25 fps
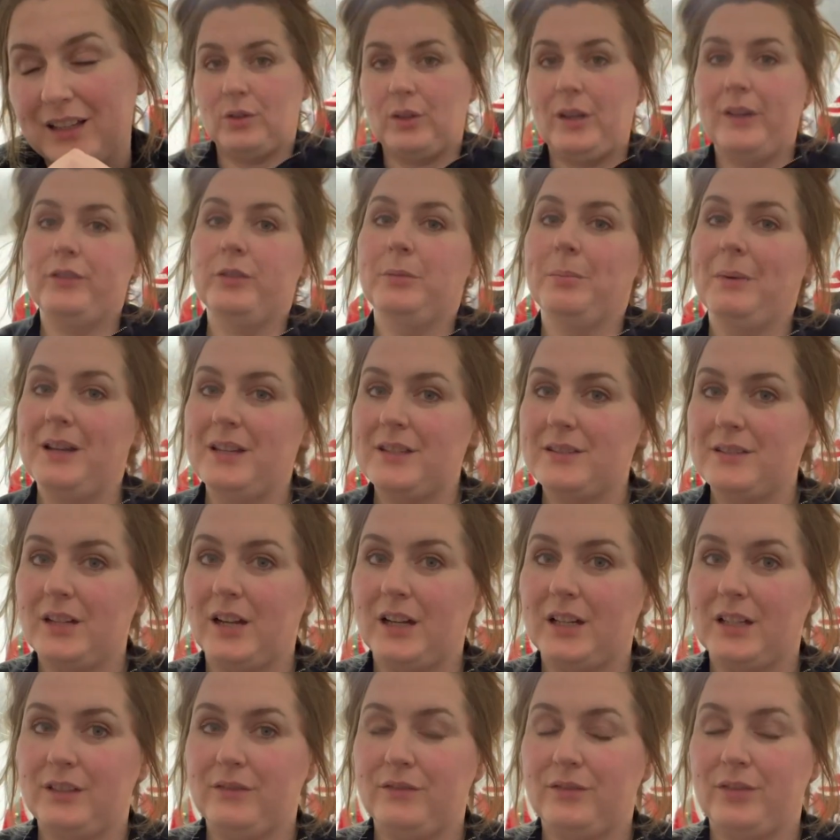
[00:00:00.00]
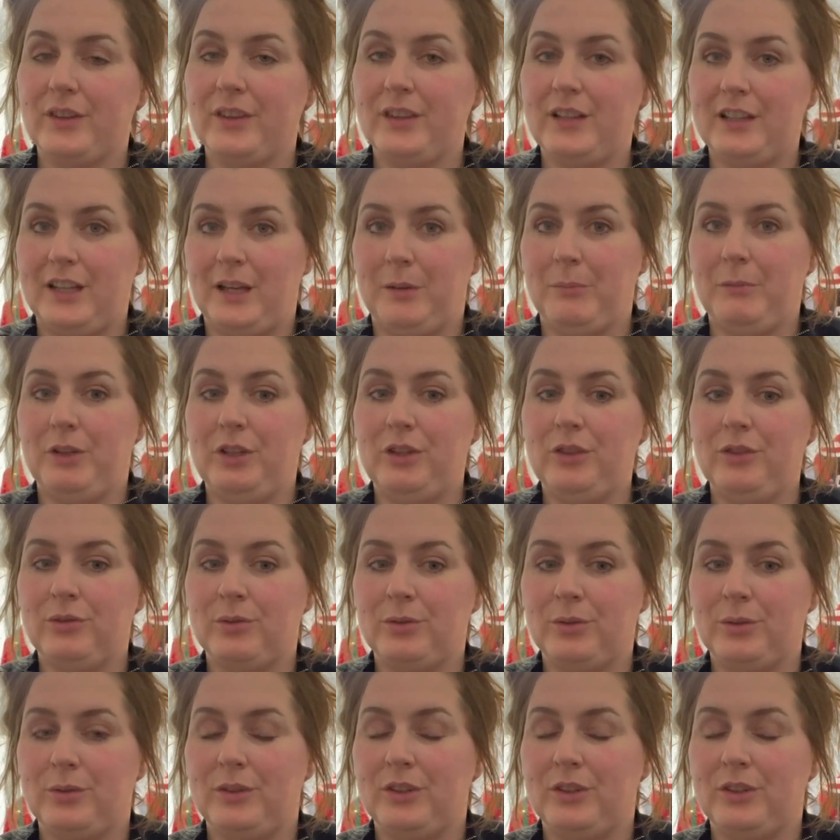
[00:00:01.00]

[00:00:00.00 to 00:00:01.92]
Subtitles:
You have to buy a stocking for the name that you drew.